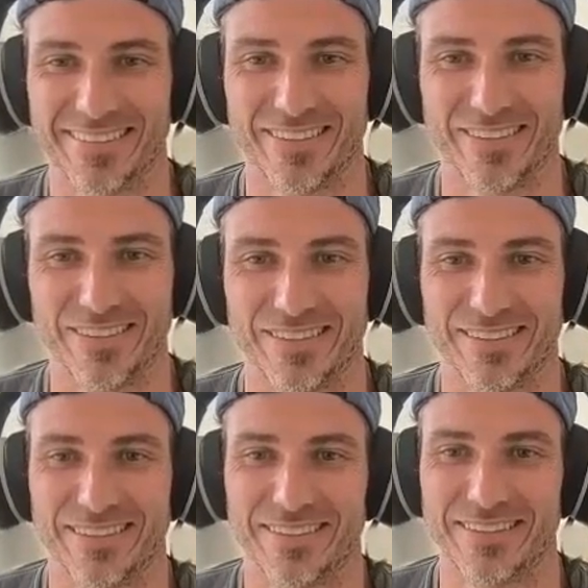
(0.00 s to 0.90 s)

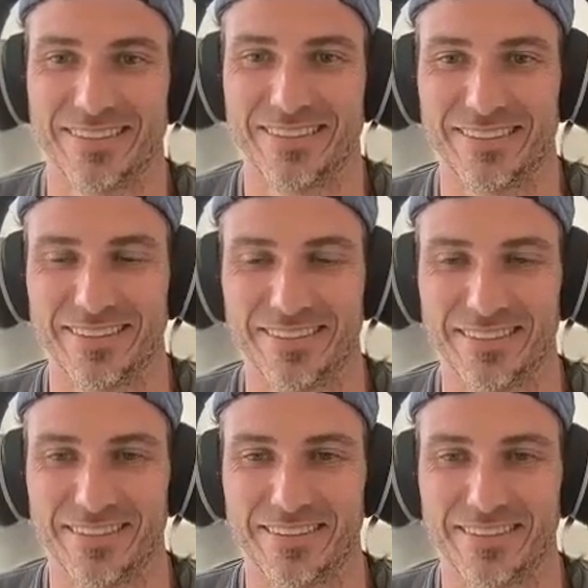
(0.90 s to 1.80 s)

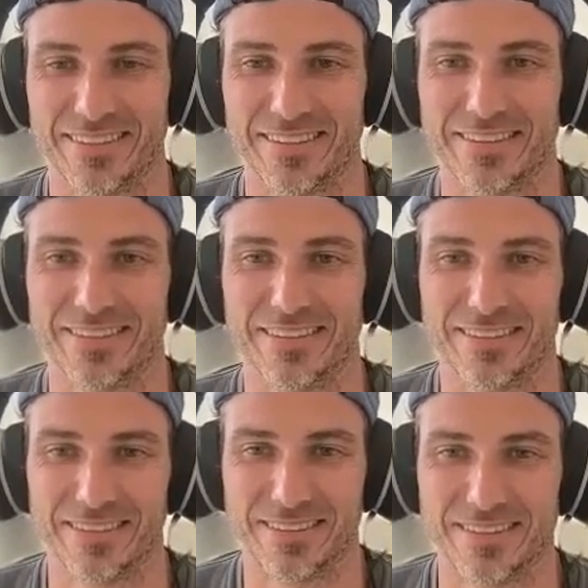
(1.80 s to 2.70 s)

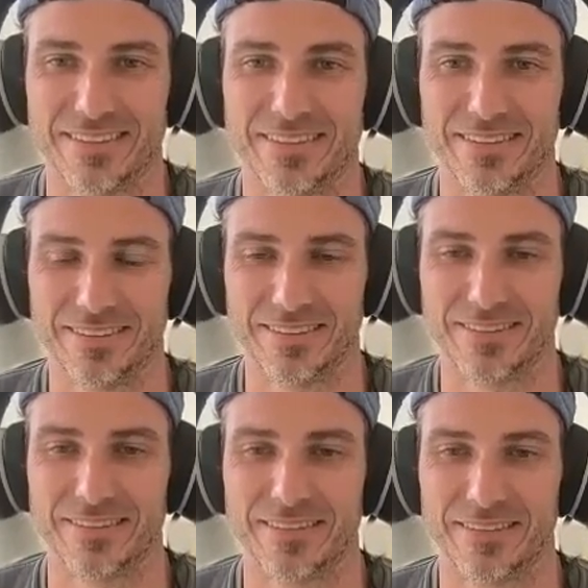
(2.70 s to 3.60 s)

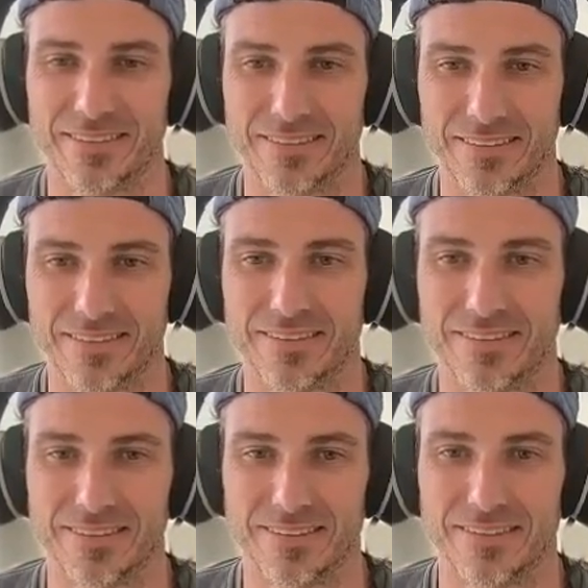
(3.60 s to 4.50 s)

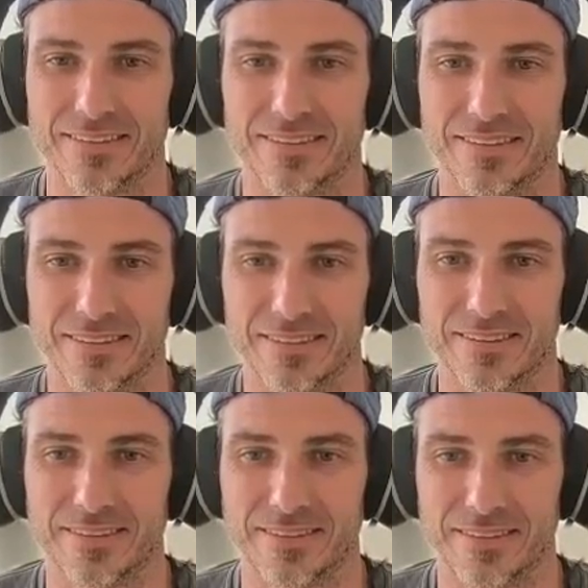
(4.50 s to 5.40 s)

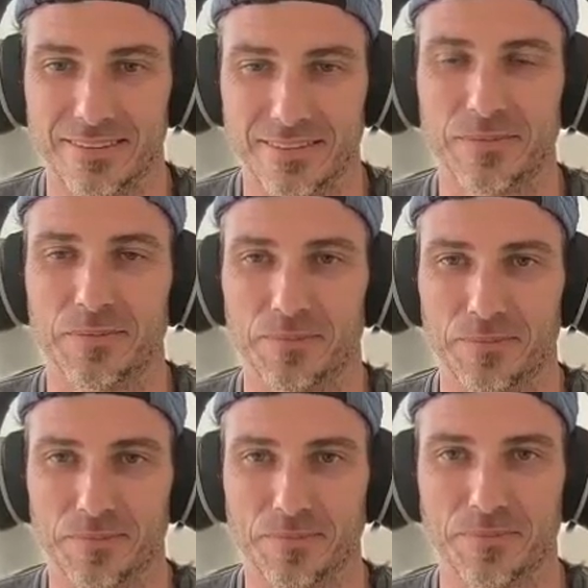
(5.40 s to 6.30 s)

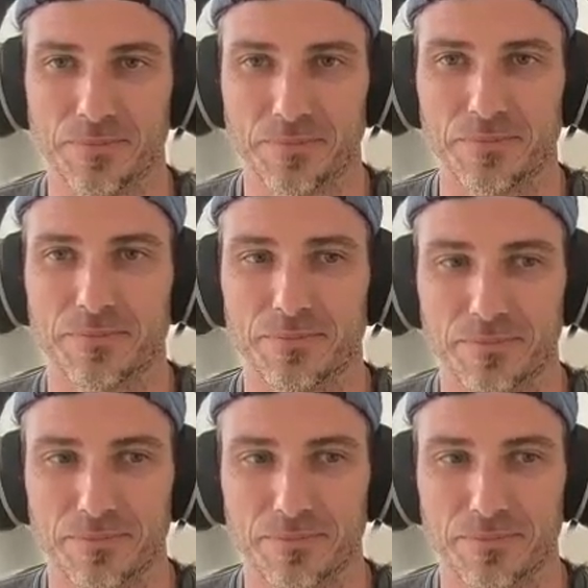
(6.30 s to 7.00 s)
(not speaking)